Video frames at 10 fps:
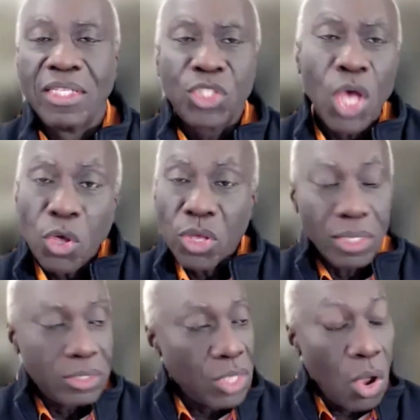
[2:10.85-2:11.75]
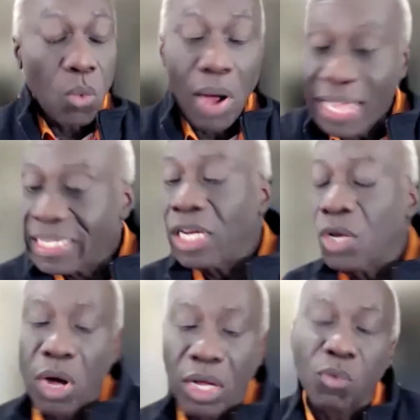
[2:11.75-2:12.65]
So I tell
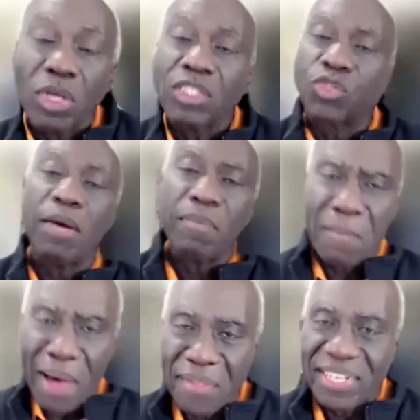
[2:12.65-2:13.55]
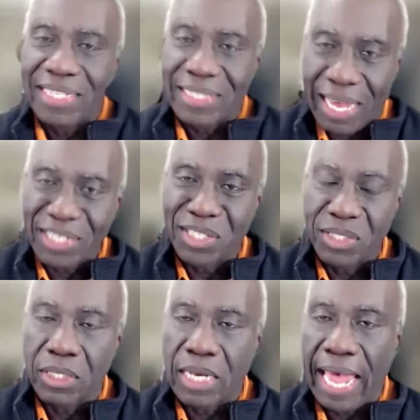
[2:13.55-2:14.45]
you what struck me about the
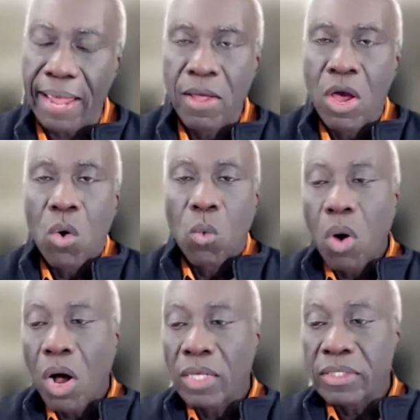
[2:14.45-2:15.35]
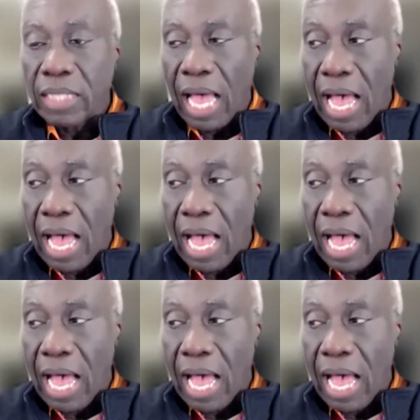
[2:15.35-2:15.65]
discussions today was